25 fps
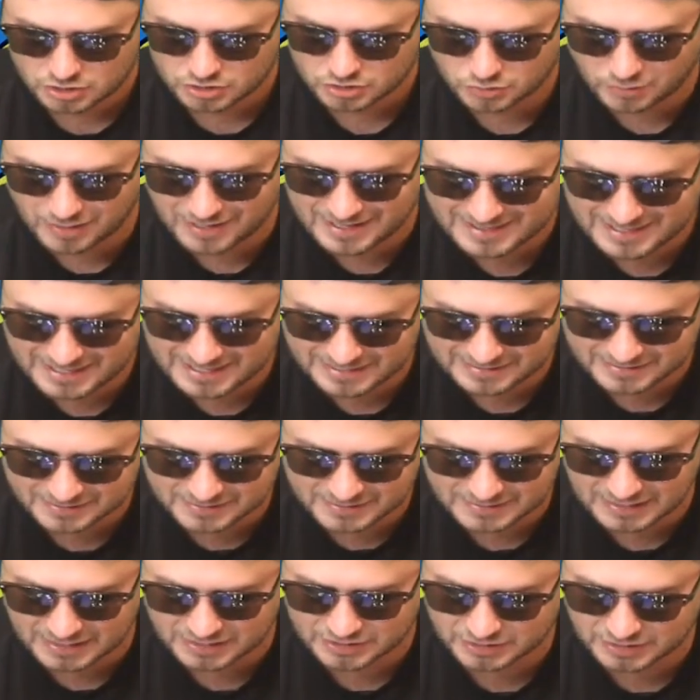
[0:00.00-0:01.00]
So I think this
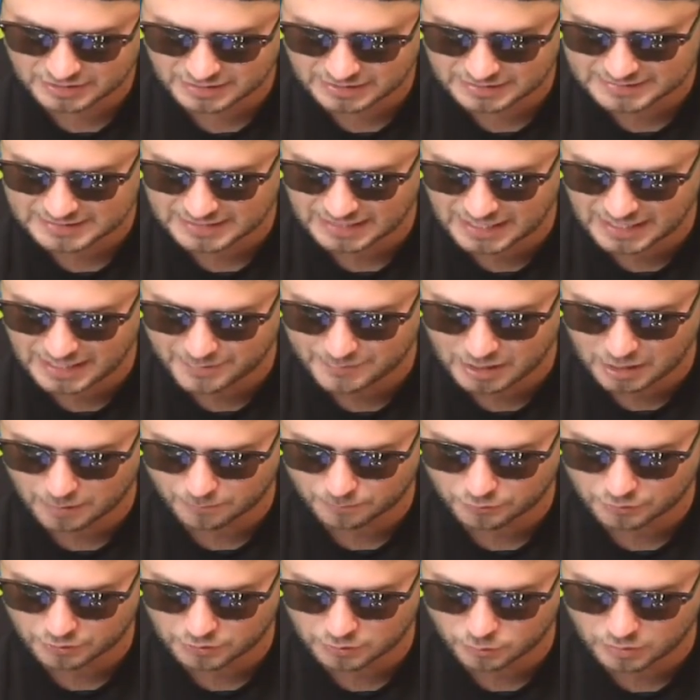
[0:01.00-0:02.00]
is actually going to time
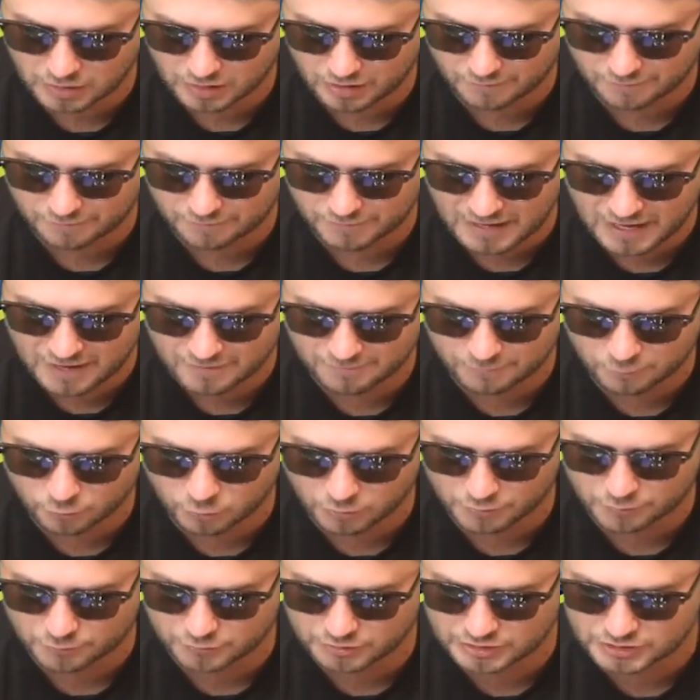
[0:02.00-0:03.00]
out pretty well. 5,
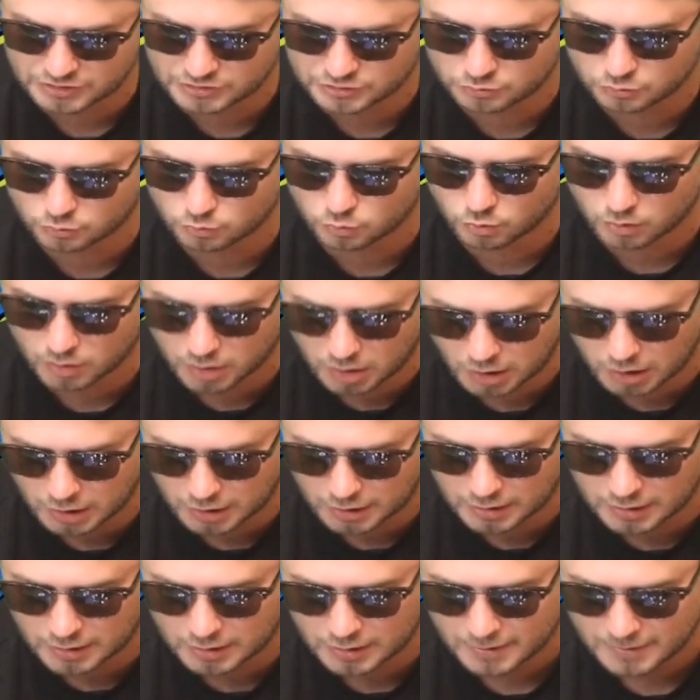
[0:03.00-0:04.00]
4, 3, 2,
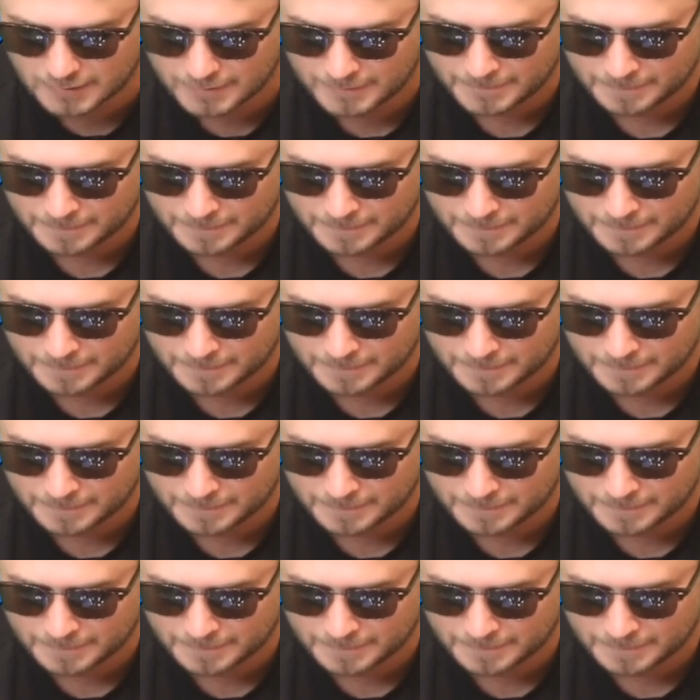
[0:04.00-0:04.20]
1.